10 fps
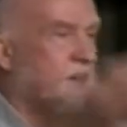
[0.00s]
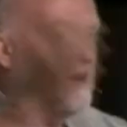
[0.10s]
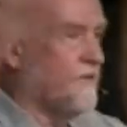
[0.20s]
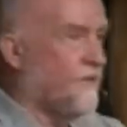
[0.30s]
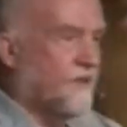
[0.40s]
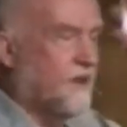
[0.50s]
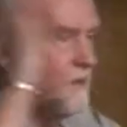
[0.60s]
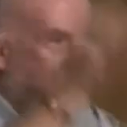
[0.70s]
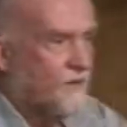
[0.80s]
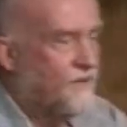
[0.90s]
I've
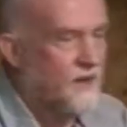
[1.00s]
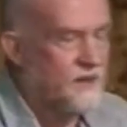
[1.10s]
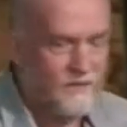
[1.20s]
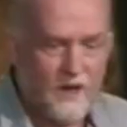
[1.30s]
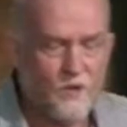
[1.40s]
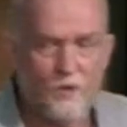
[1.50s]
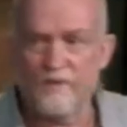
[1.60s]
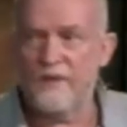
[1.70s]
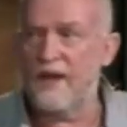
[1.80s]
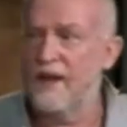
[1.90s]
kept the faith. I've done all of
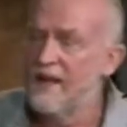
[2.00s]
that.